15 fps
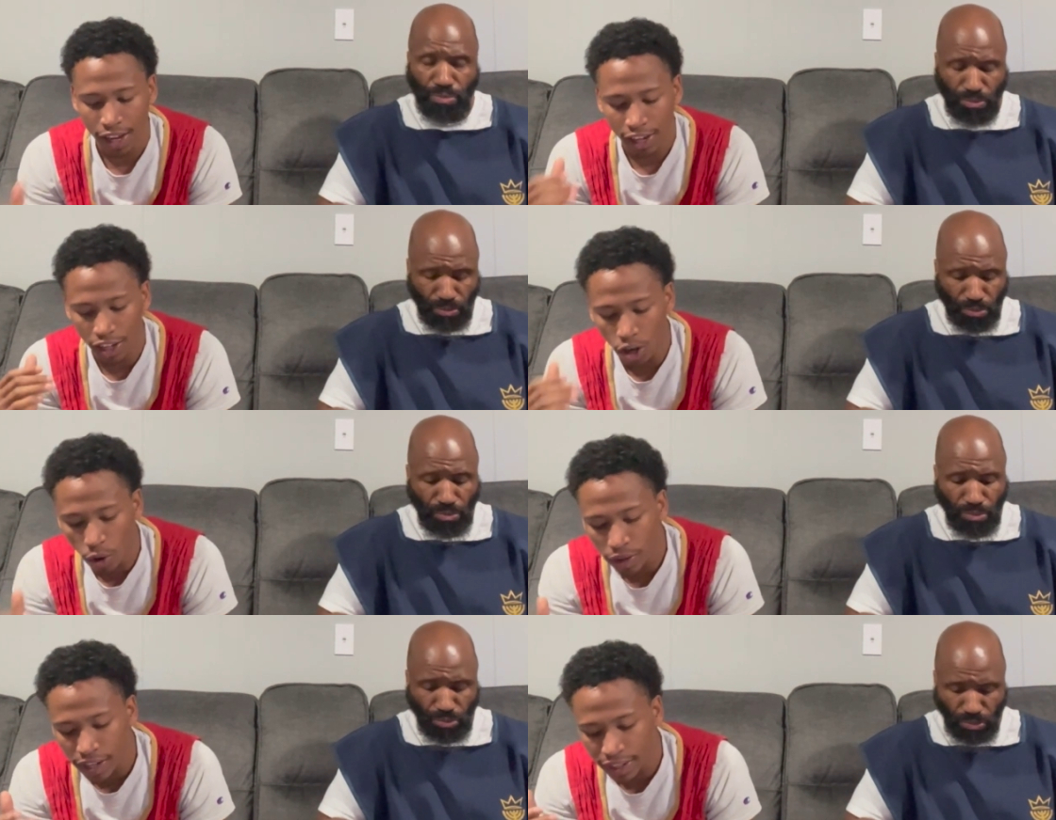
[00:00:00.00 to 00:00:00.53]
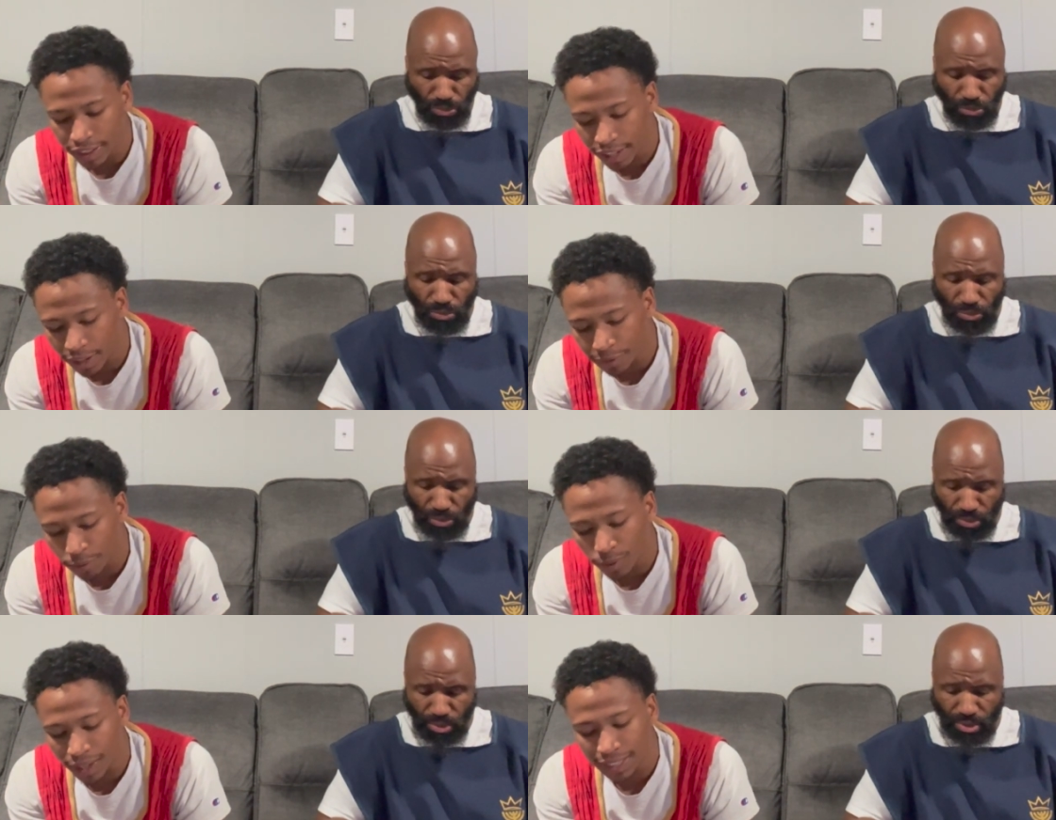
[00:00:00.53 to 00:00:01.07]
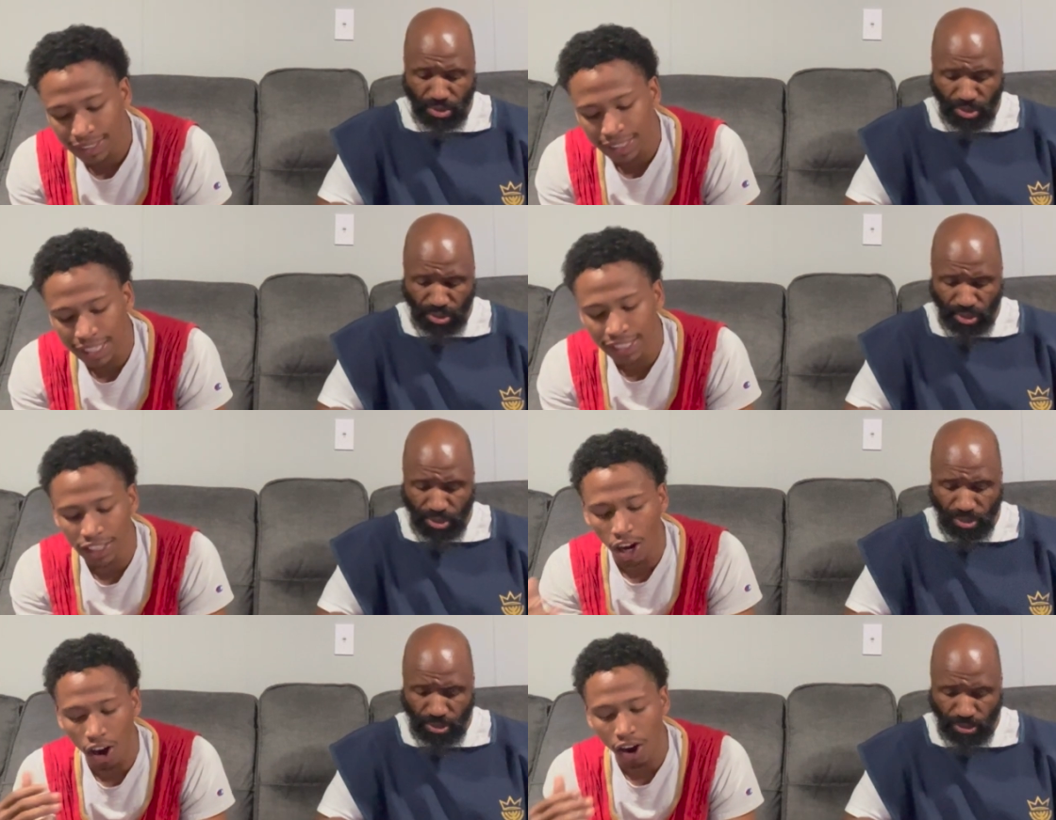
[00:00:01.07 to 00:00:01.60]
Speaker 1: Go ye therefore and
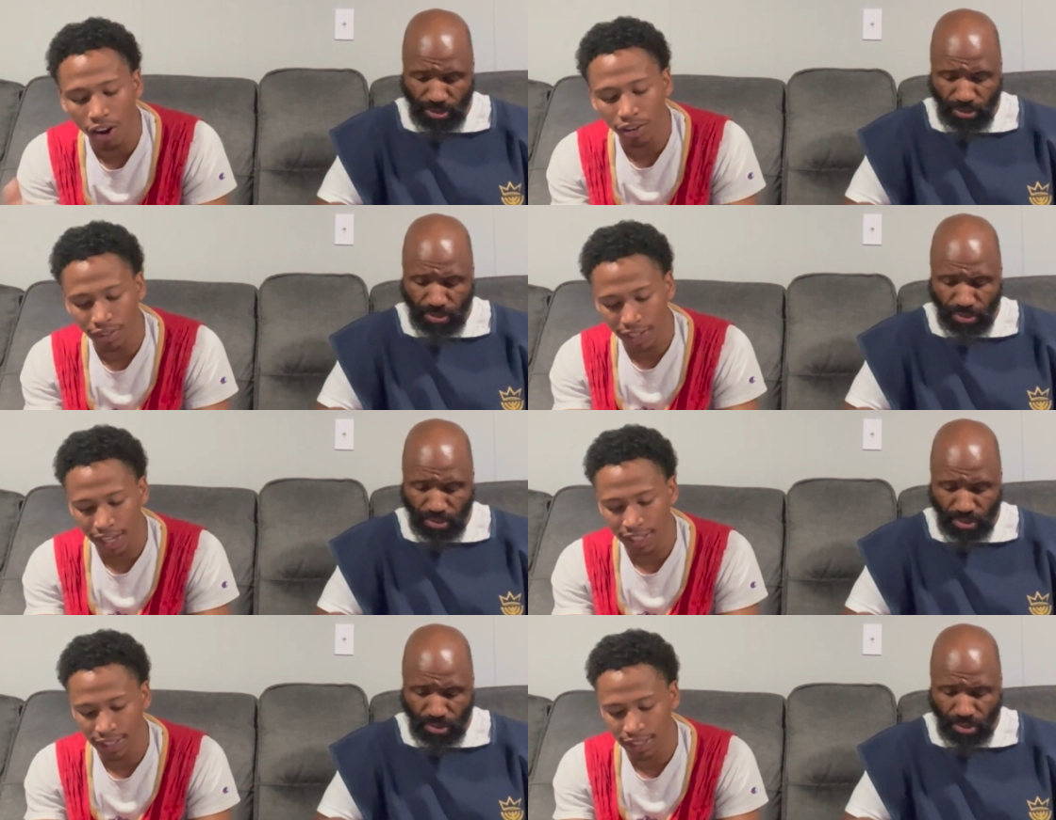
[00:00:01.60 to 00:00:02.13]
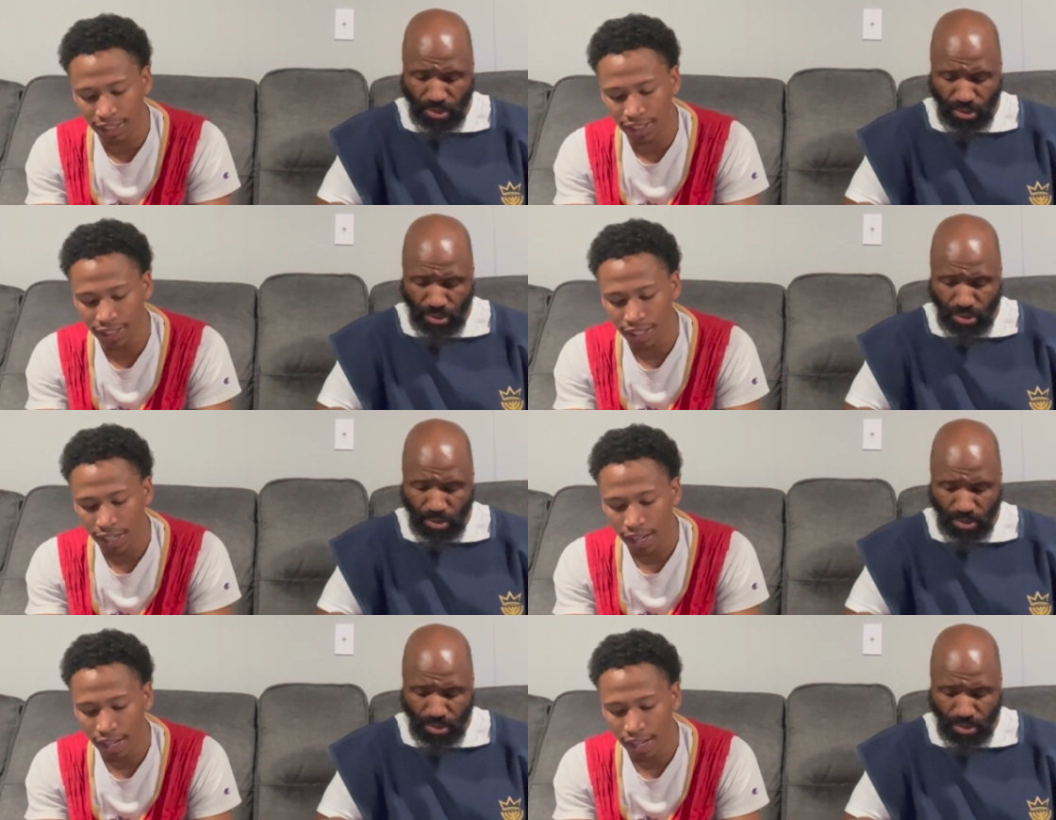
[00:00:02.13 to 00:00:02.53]
teach all nations,